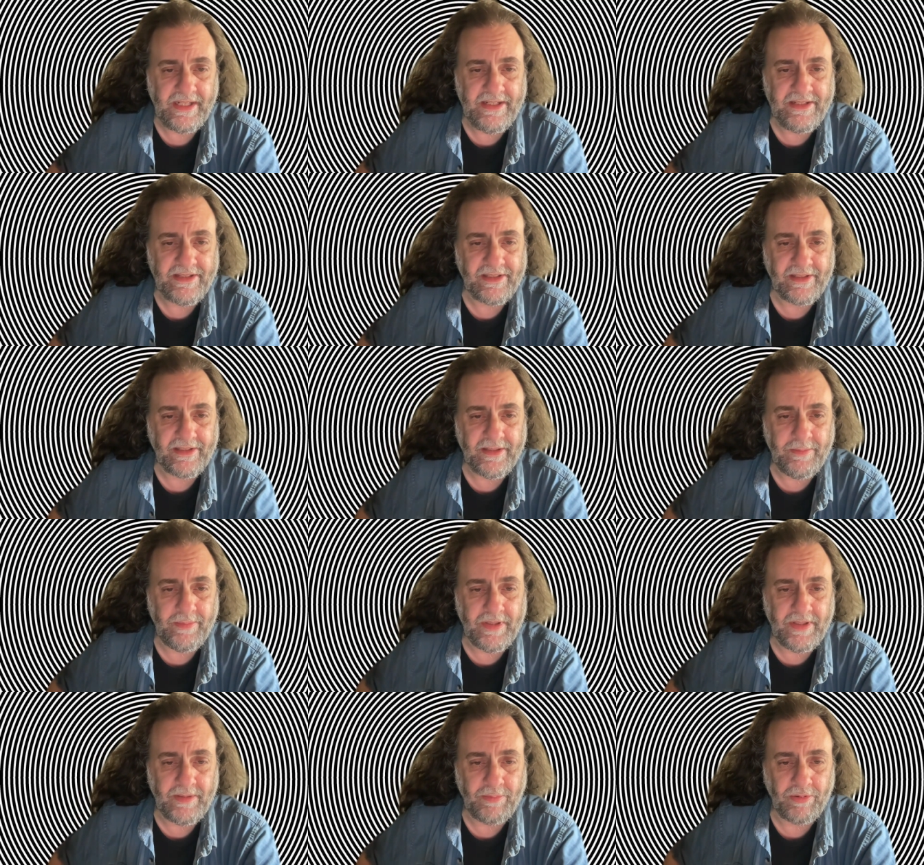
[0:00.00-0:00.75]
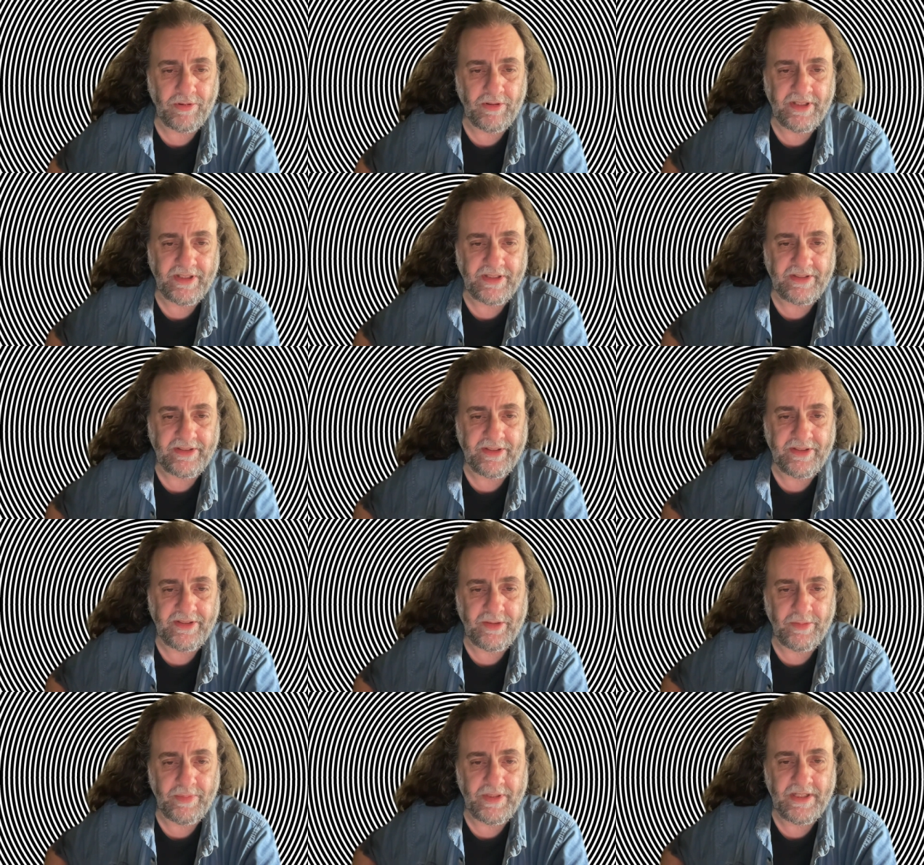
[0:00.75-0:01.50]
easily be
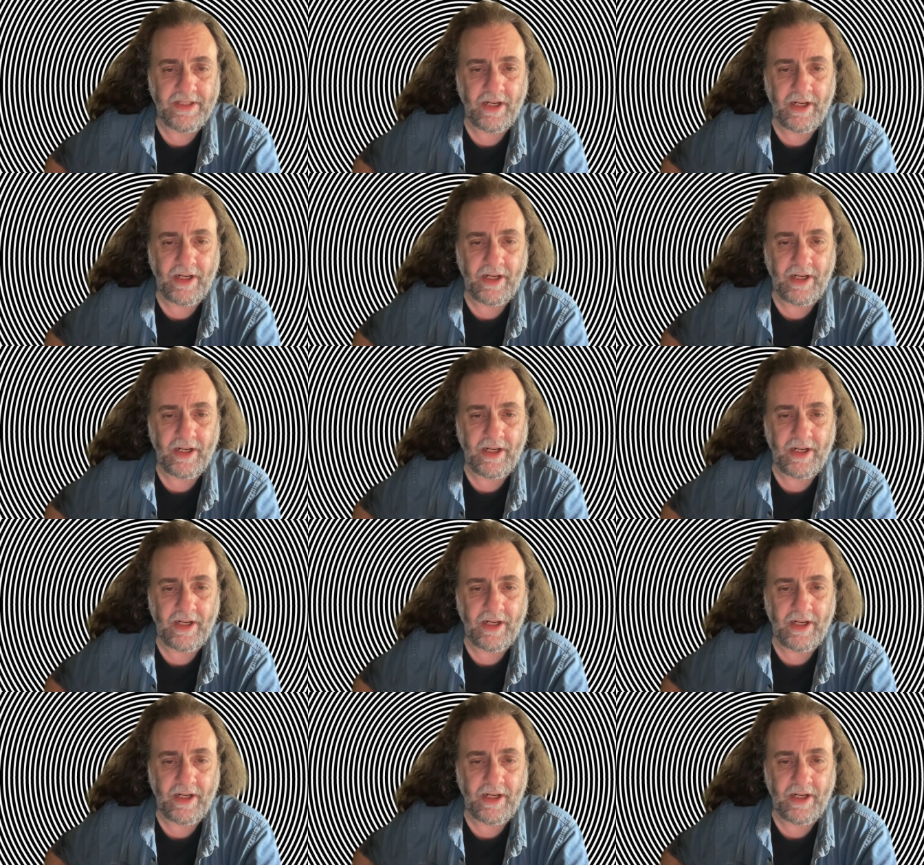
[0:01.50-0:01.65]
predicted to be